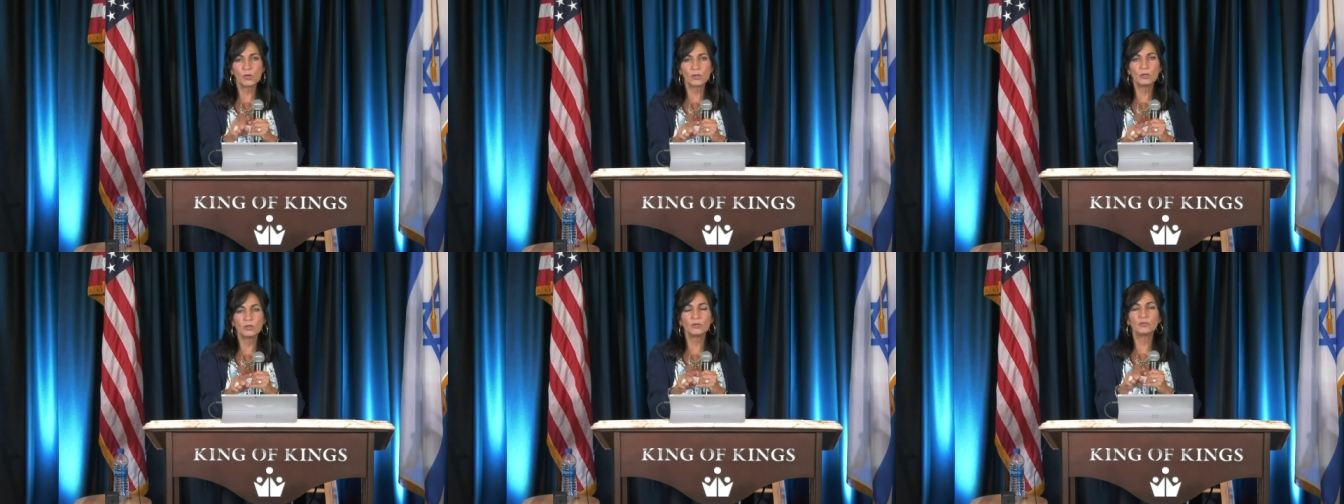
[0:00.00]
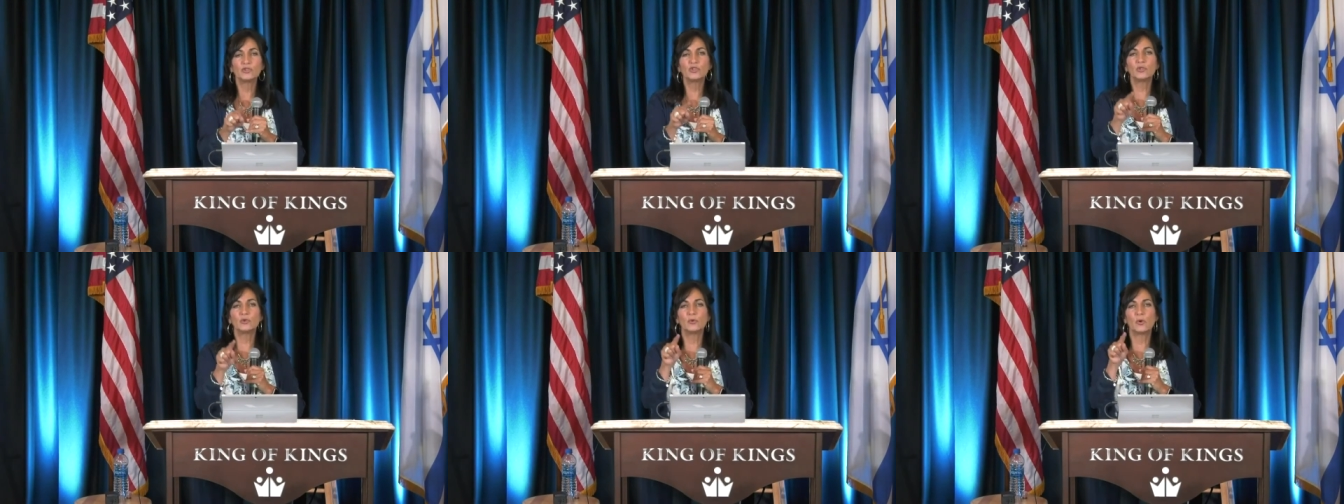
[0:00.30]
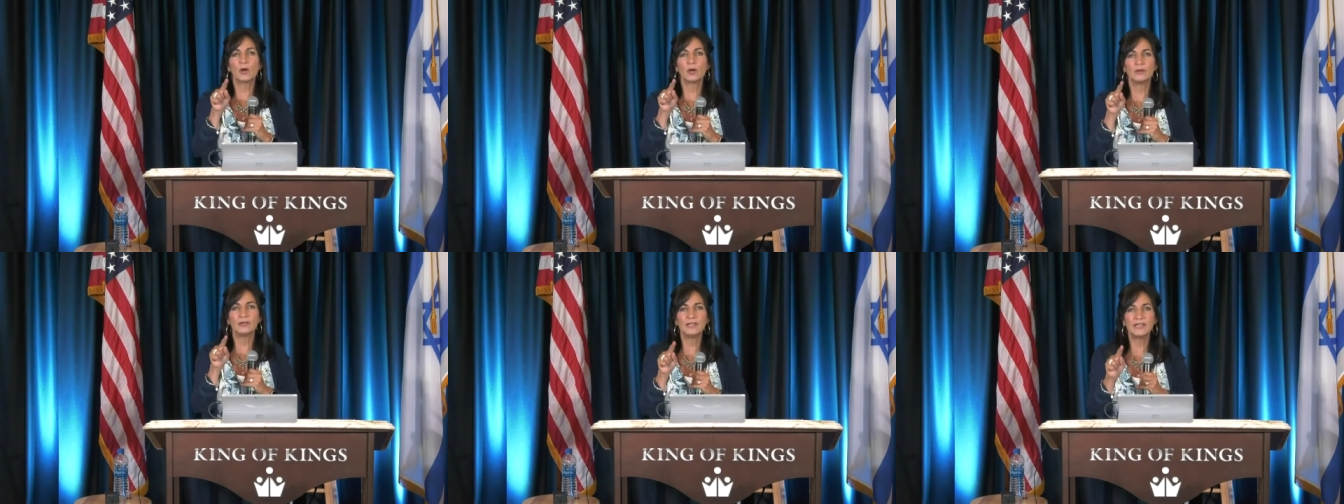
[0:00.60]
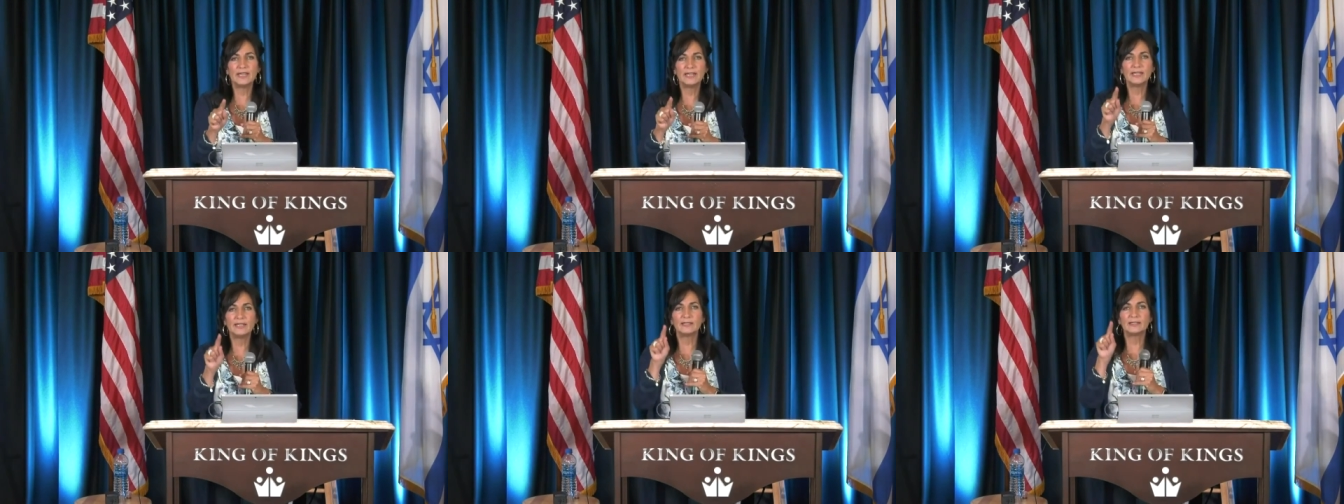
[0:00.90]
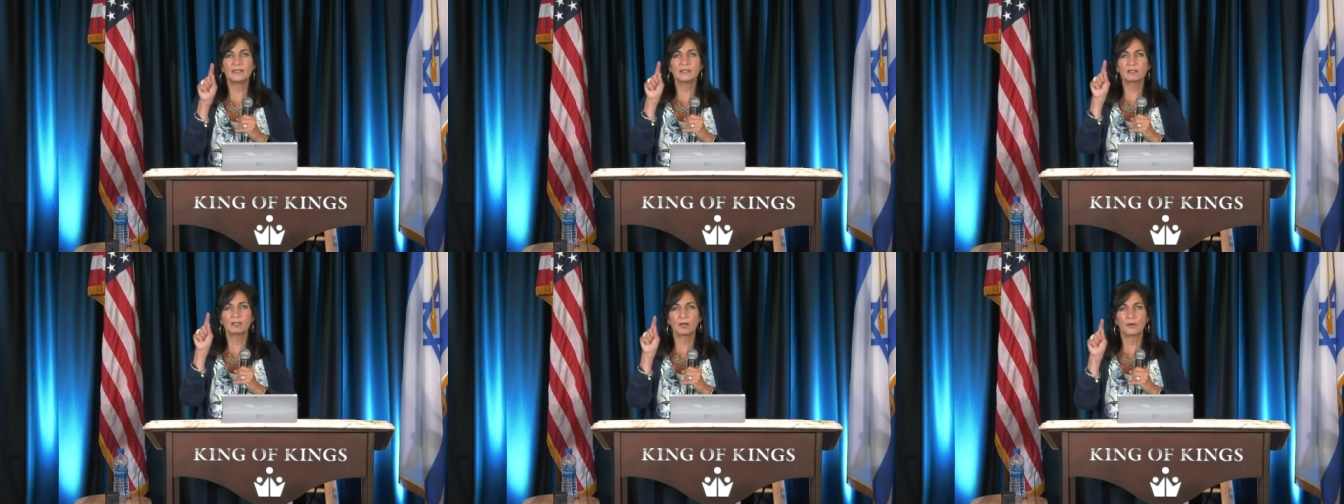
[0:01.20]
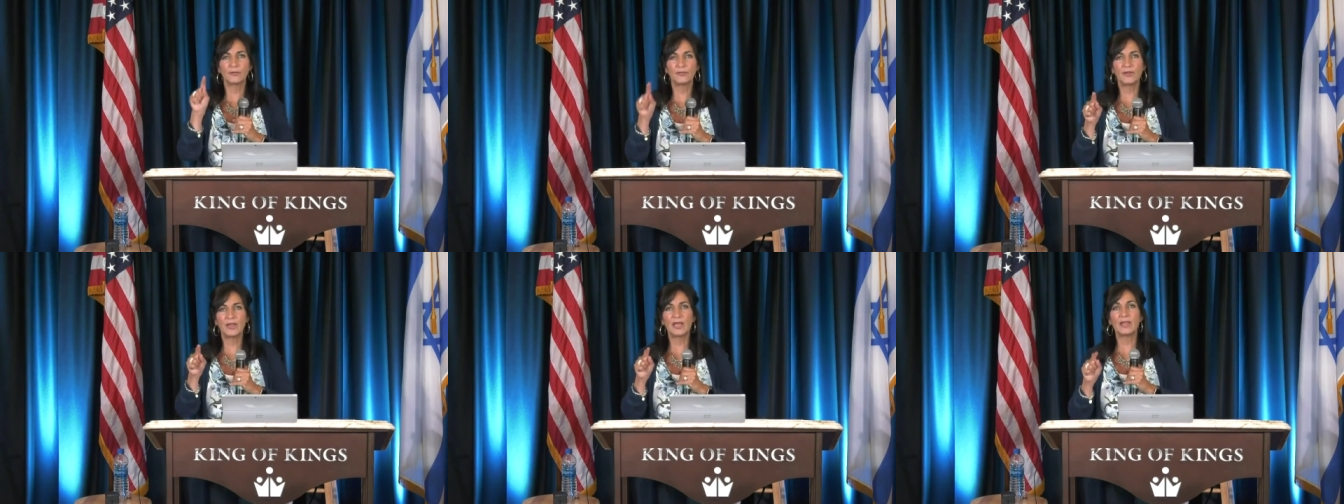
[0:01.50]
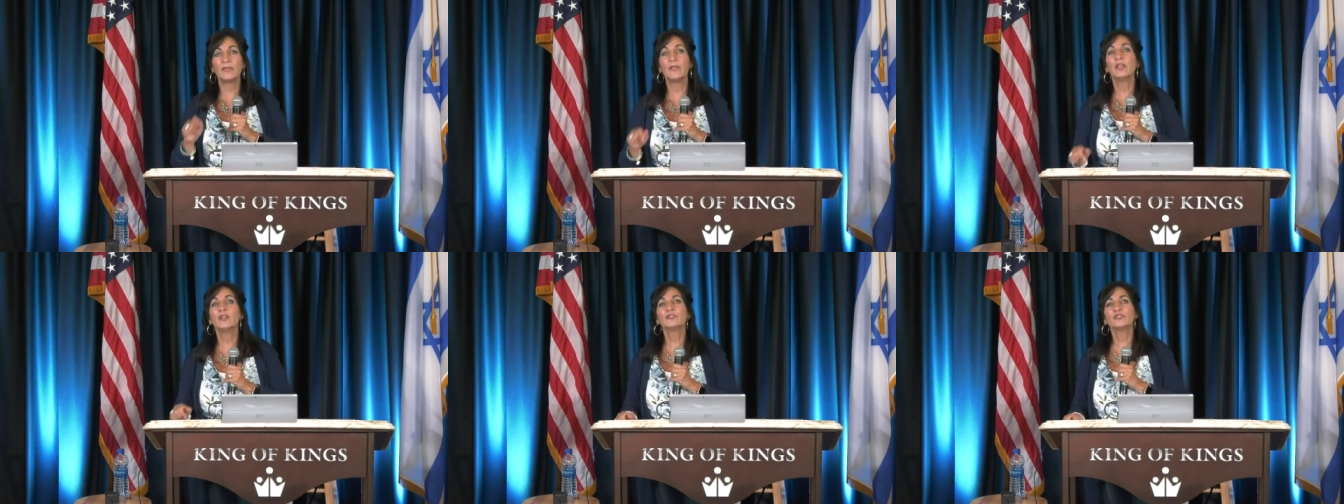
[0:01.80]
world to our knees is our
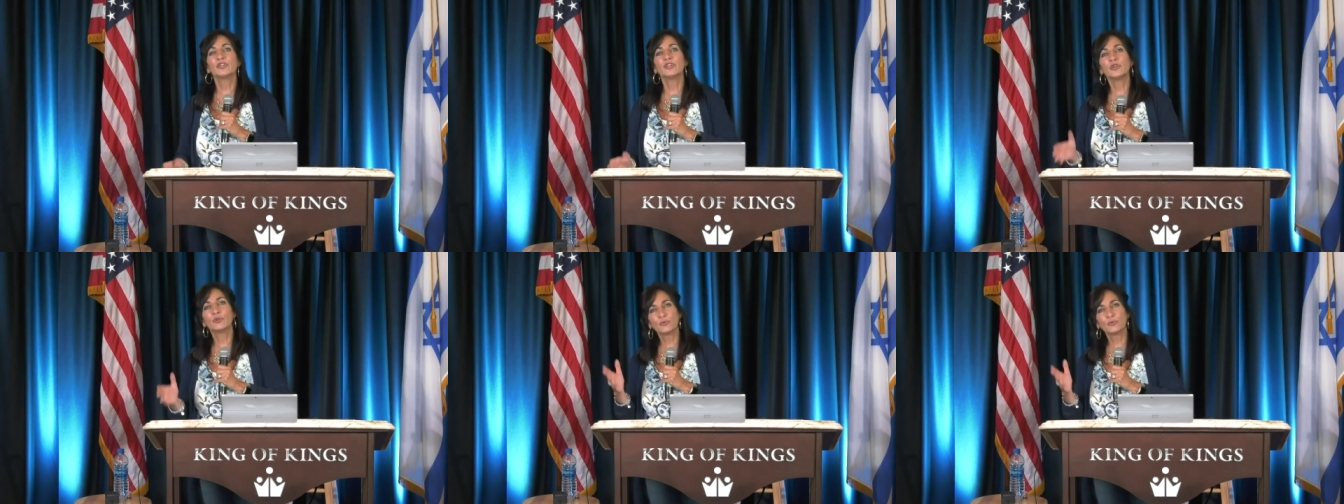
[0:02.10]
faith.